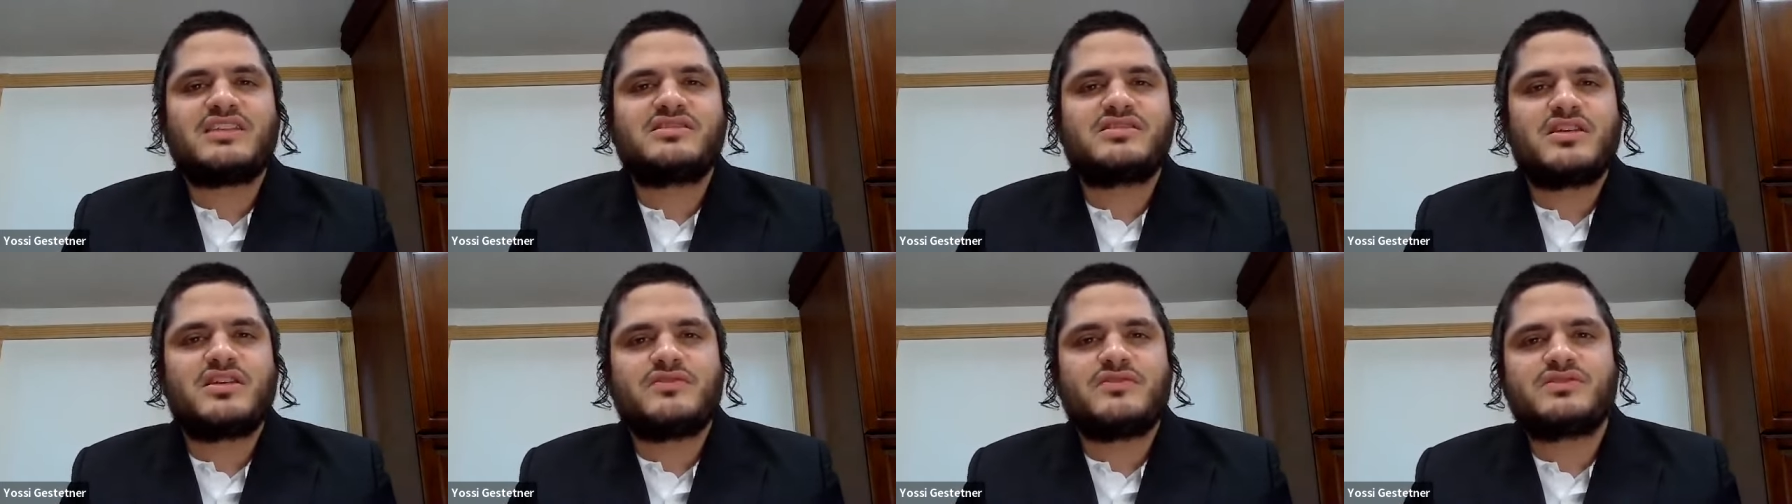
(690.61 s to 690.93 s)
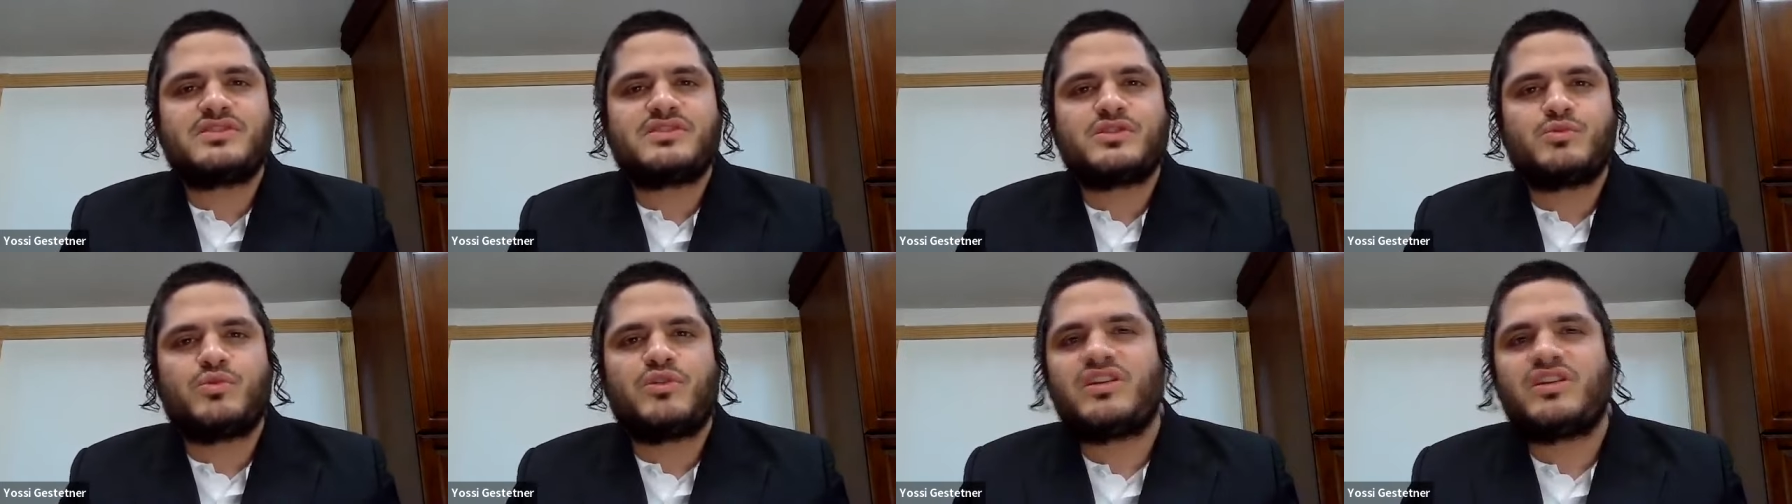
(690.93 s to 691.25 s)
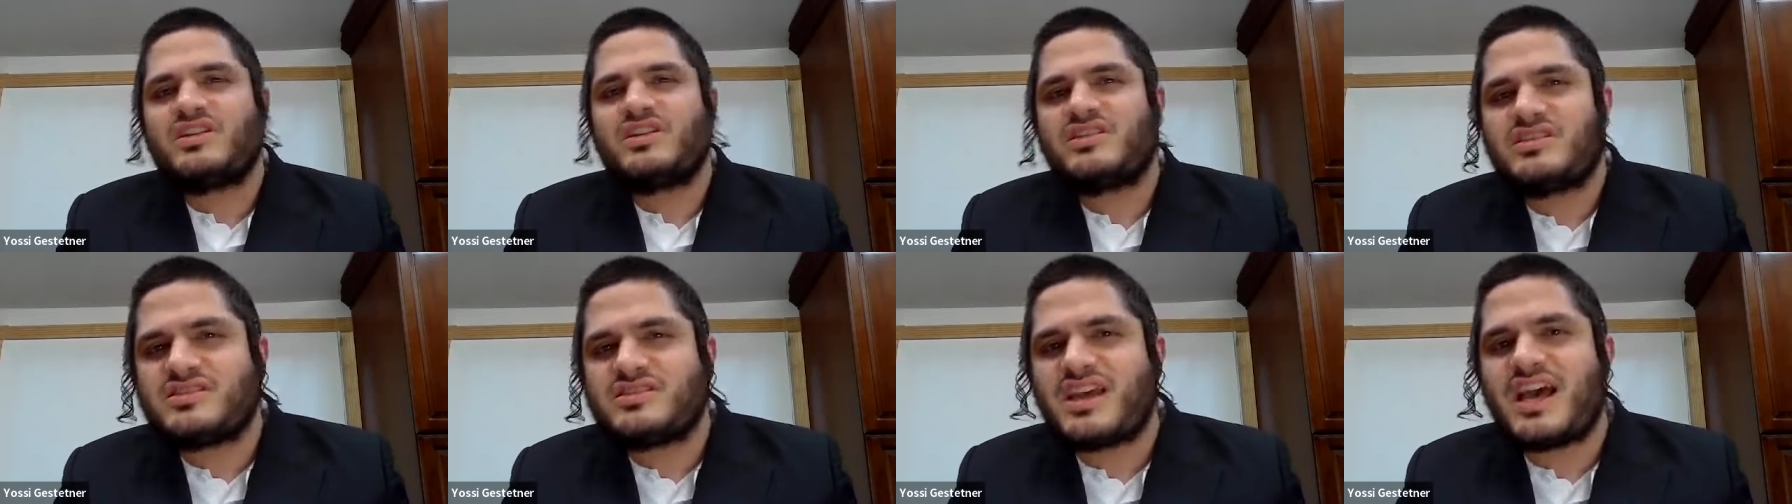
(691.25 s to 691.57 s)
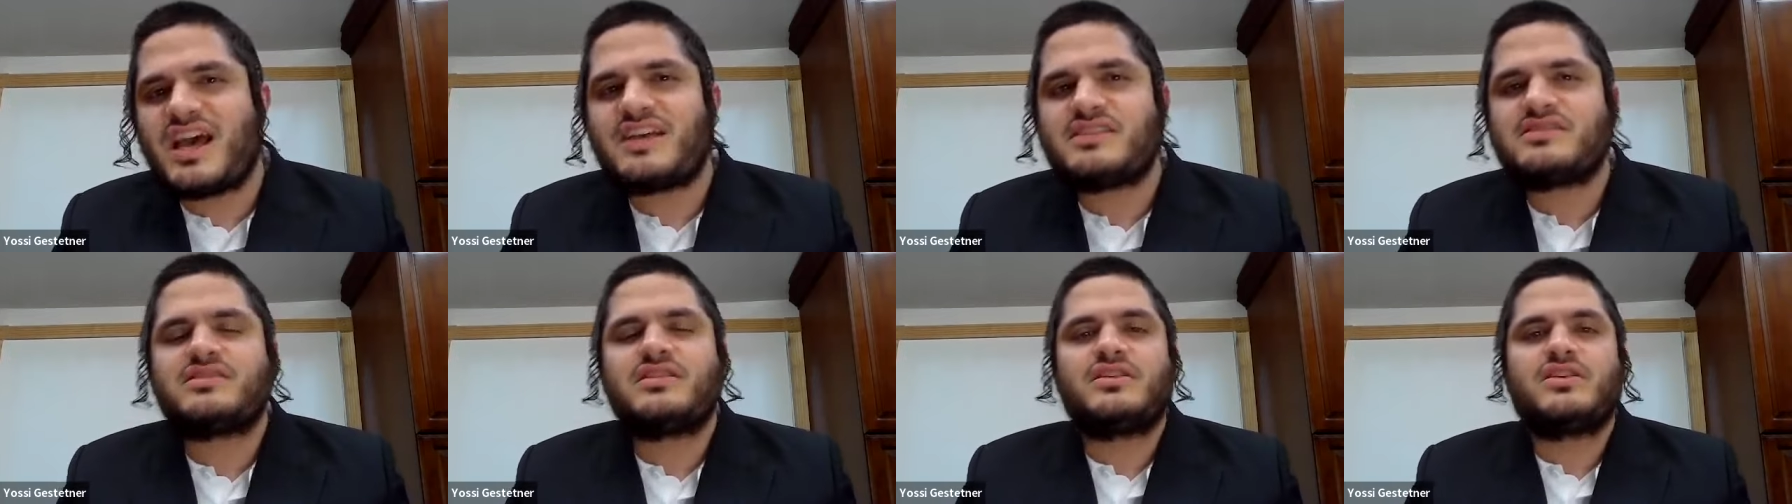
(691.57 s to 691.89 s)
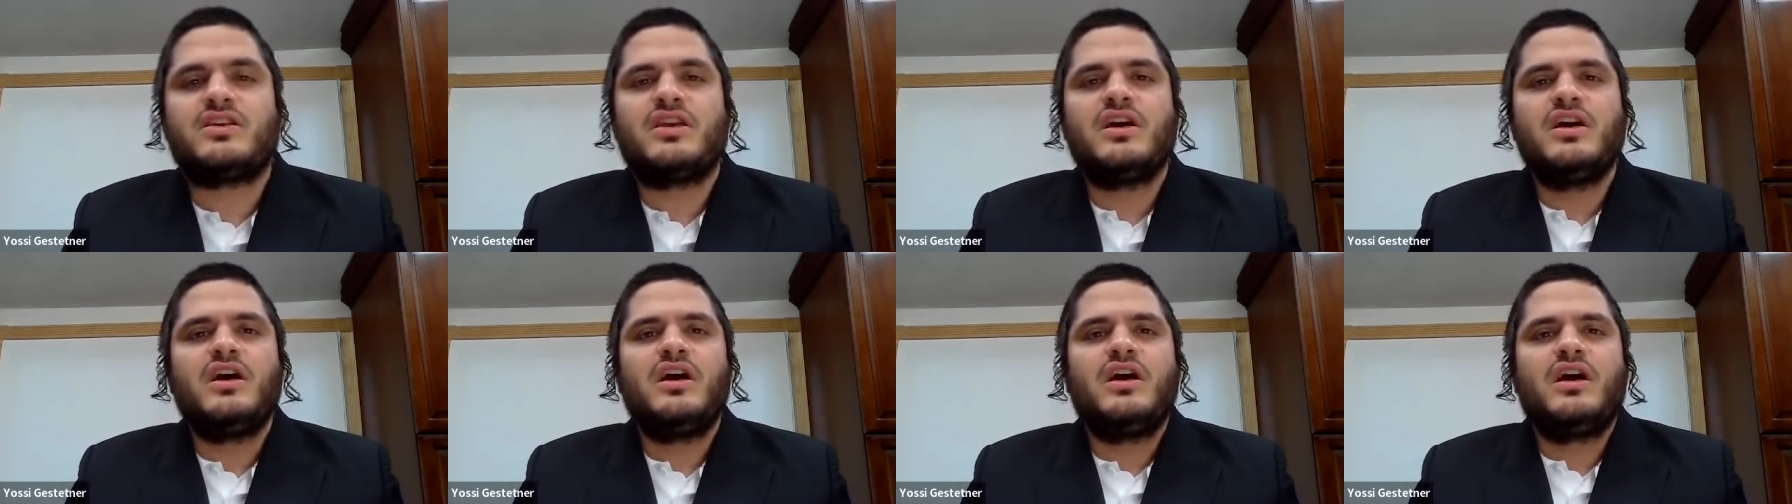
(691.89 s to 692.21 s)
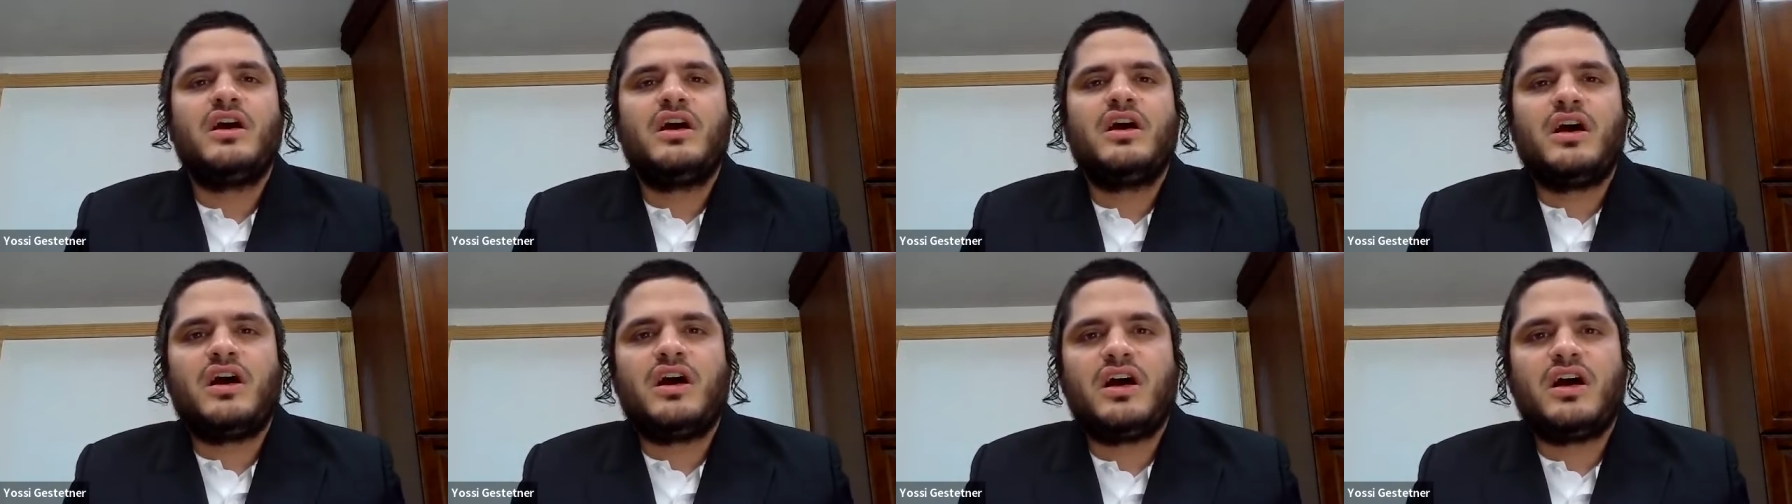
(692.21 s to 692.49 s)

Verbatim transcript: ed services were a disaster.